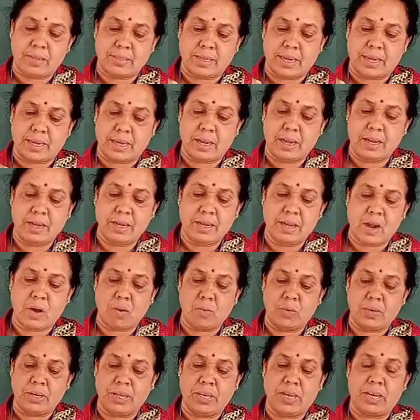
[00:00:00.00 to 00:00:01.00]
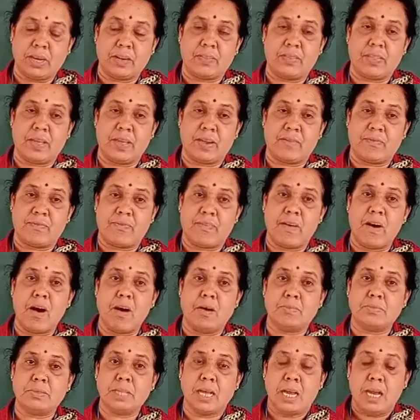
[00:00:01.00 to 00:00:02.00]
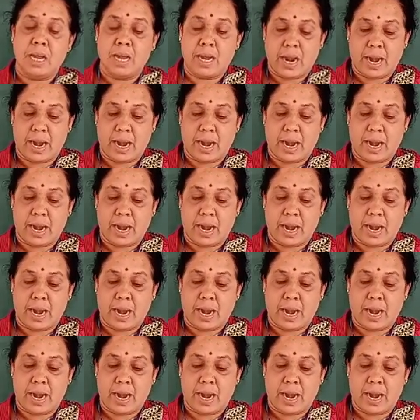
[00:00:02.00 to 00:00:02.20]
are settling down near their farms,